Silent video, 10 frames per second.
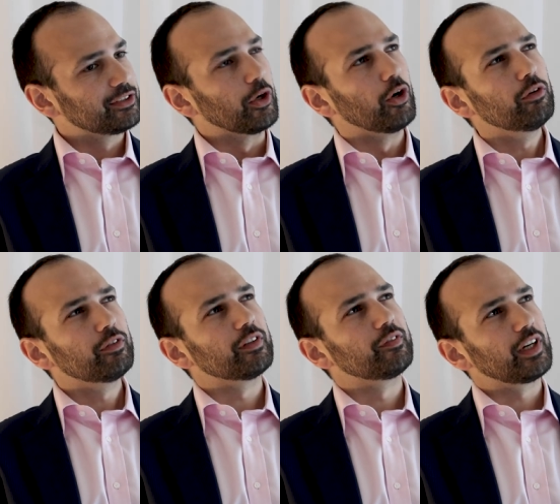So
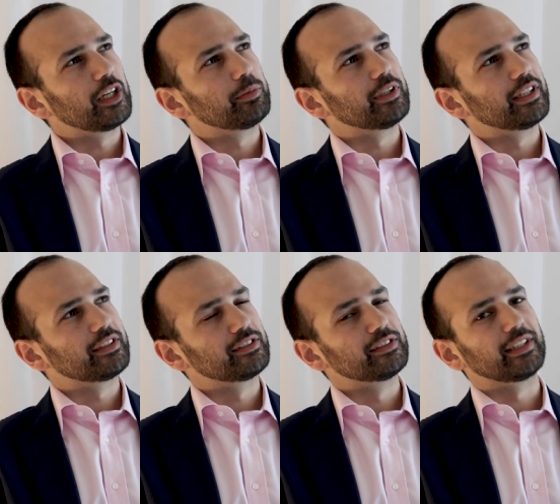over fiber,
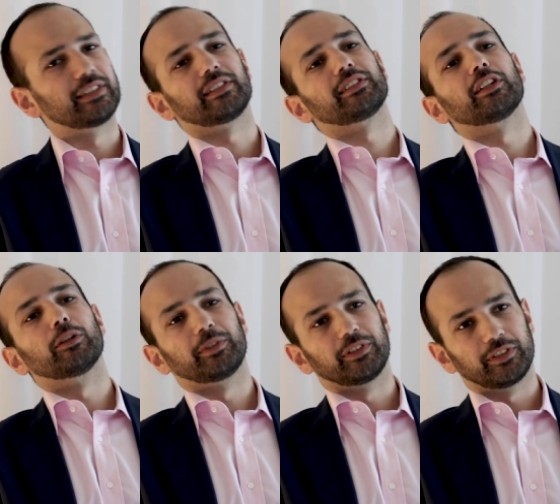it's ninety six
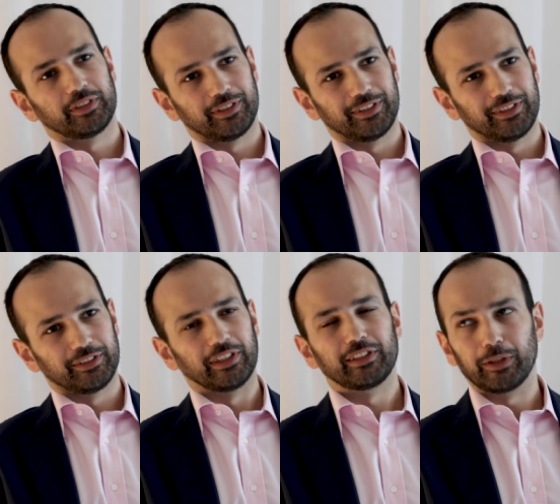kilometers.
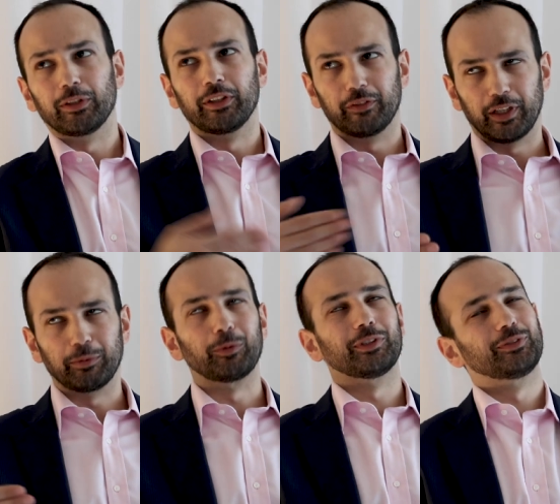So that's how long the
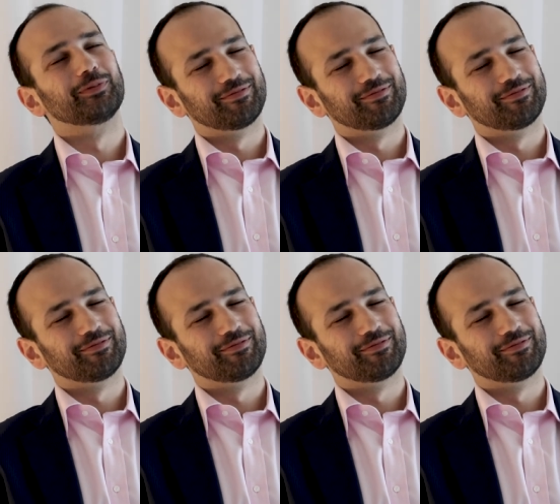fiber was.